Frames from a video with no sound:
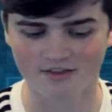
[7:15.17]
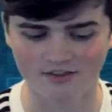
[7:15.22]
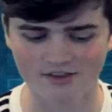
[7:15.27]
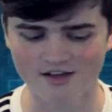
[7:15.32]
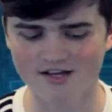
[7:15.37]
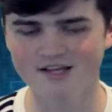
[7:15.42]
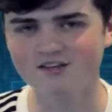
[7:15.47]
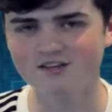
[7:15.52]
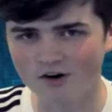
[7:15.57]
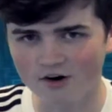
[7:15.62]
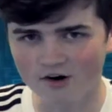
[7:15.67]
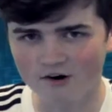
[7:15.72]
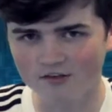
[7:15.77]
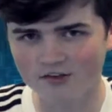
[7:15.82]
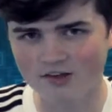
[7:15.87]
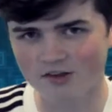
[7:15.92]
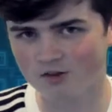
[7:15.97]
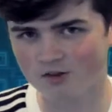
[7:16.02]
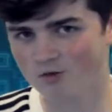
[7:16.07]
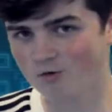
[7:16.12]
These are
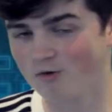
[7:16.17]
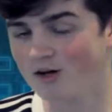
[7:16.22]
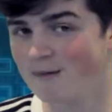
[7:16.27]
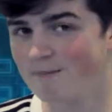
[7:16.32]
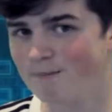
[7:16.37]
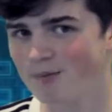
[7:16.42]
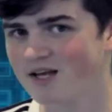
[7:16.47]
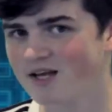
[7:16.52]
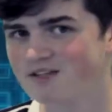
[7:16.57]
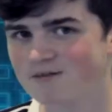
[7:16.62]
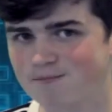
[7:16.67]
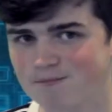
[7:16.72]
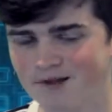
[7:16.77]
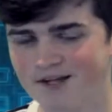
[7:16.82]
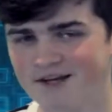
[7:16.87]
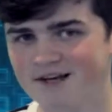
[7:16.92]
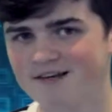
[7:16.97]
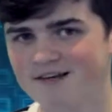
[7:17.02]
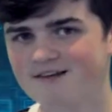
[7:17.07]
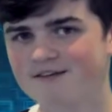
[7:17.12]
the 3 best
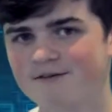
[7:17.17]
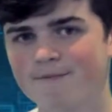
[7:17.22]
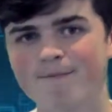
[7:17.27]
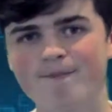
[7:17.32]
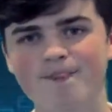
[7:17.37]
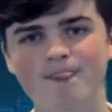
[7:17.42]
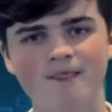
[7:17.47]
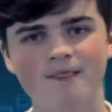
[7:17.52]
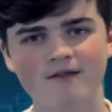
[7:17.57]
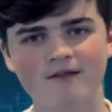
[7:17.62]
plays